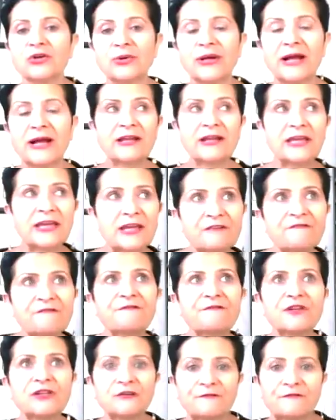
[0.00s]
kind of get a
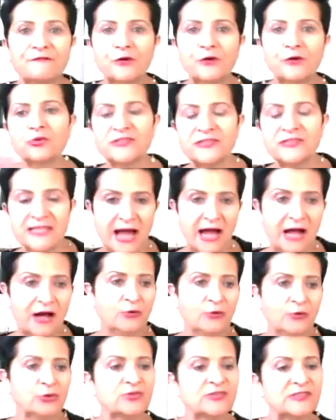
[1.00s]
feel for who's
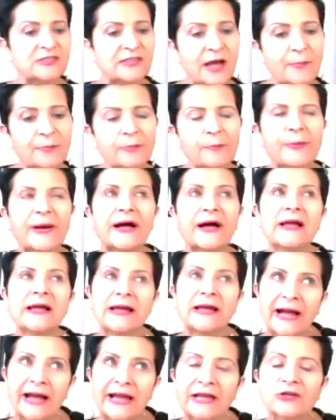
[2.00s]
down, who's up. But
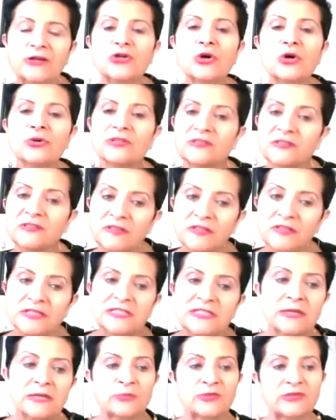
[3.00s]
I had noticed that the
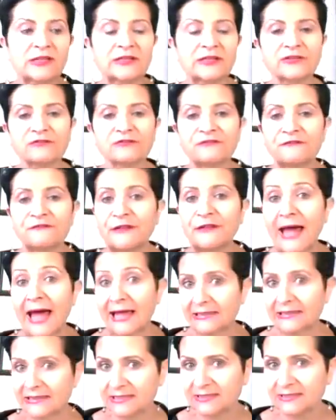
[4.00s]
team was a little flat,
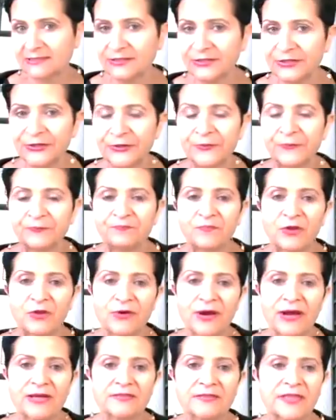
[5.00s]

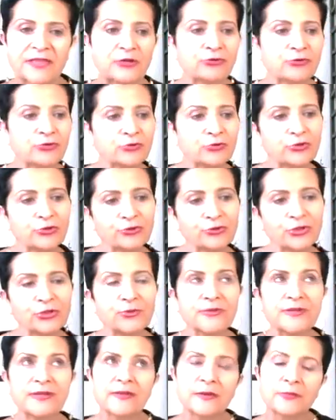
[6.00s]
right? They grew,
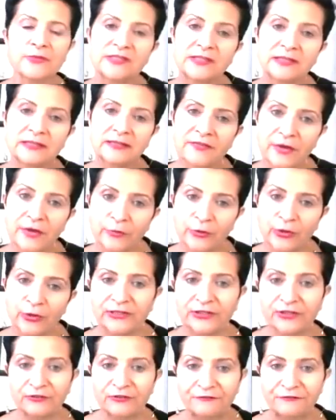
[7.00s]
and then they were a
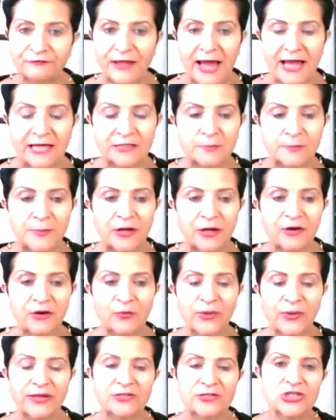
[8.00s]
little flat. But
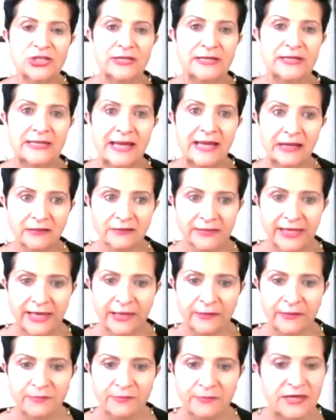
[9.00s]
when Janelle
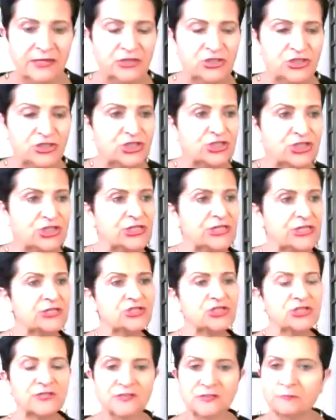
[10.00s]
came in, she
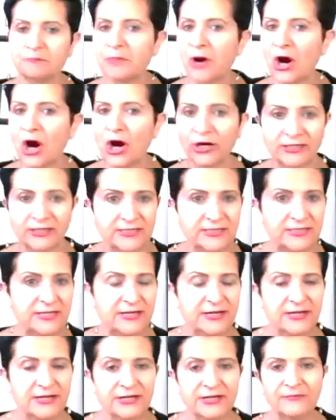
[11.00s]
just sparked
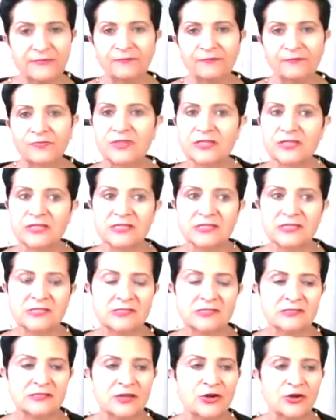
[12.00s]

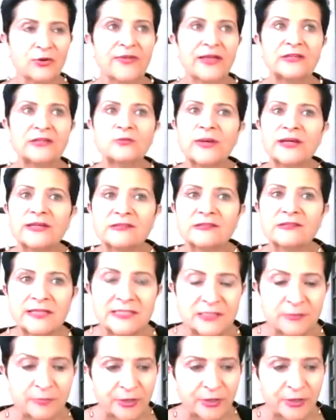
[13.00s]
this, and that's why I say
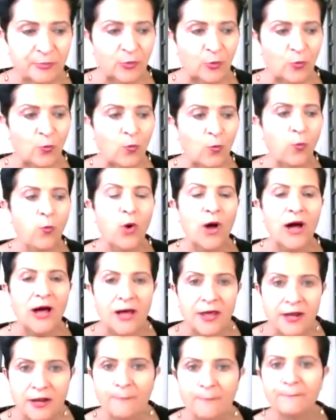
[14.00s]
to people,
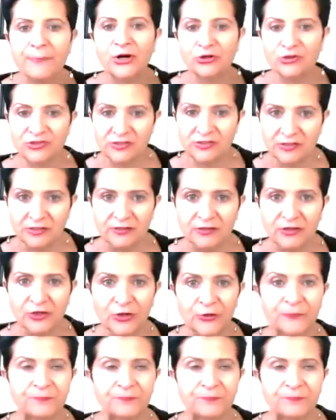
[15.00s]
one person